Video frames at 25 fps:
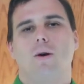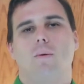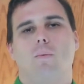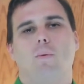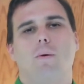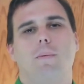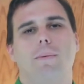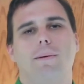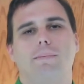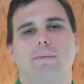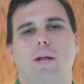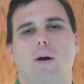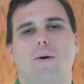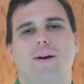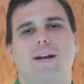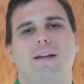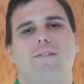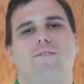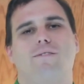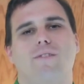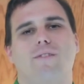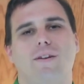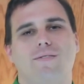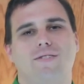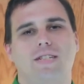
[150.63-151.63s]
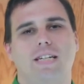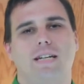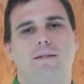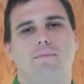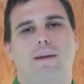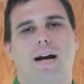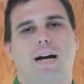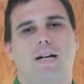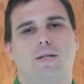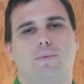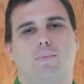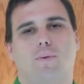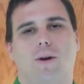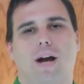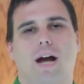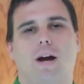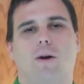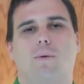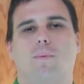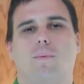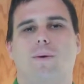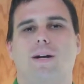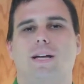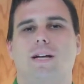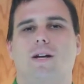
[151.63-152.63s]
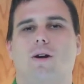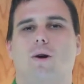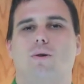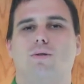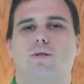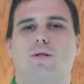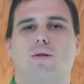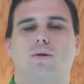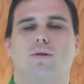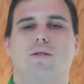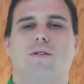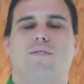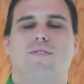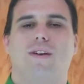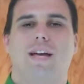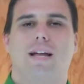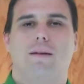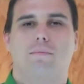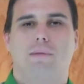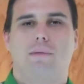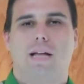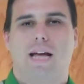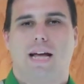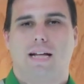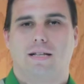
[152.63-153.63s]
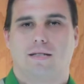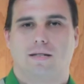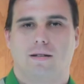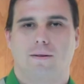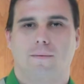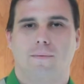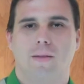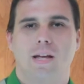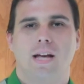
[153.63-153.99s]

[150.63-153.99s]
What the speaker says: will be blowing at 15 miles per hour when it goes through the fan blades.